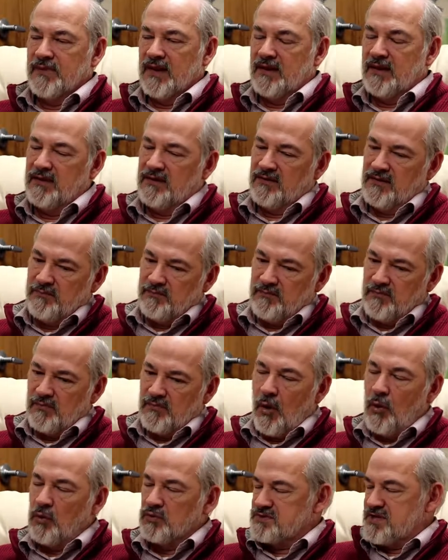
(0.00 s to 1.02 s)
And in the
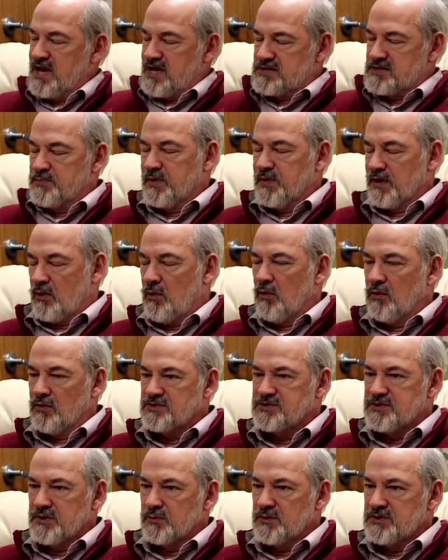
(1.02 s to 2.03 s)
Old Testament, of
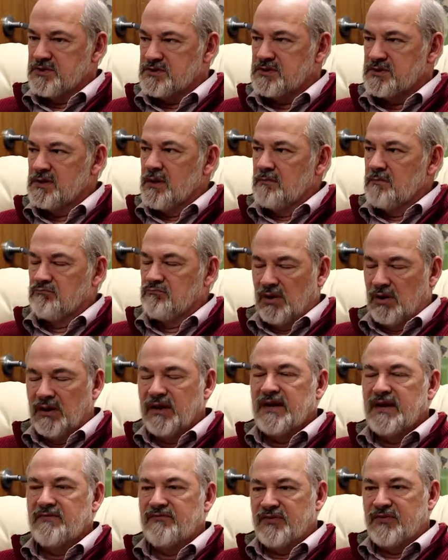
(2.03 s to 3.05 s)
course, it was
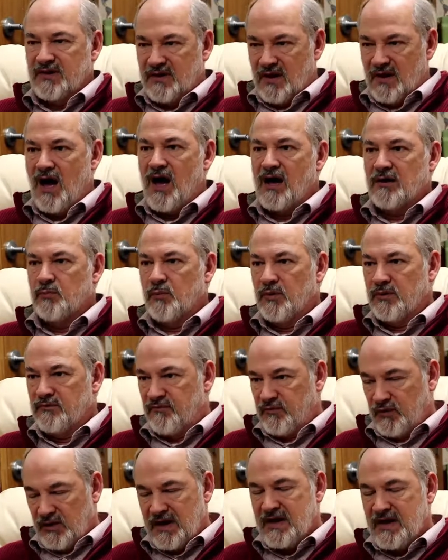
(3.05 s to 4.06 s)
belief that God
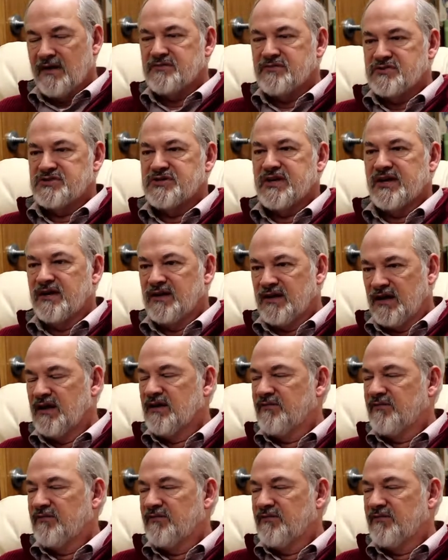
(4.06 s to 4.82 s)
would forgive sin